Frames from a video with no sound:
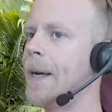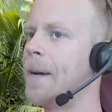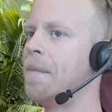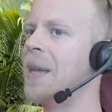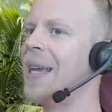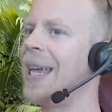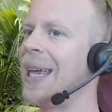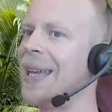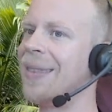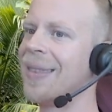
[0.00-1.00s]
and
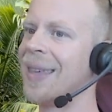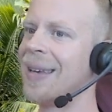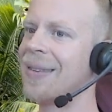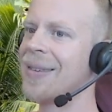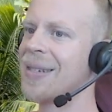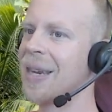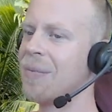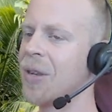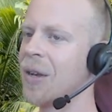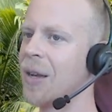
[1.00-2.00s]
then at the
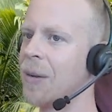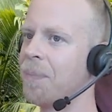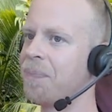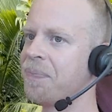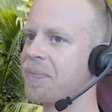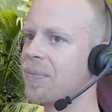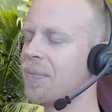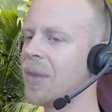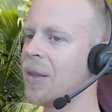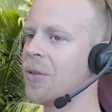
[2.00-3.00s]
same time
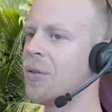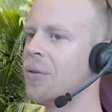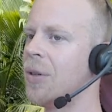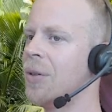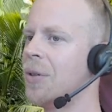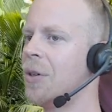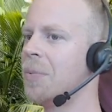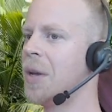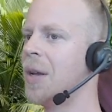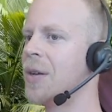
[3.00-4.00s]
to YouTube.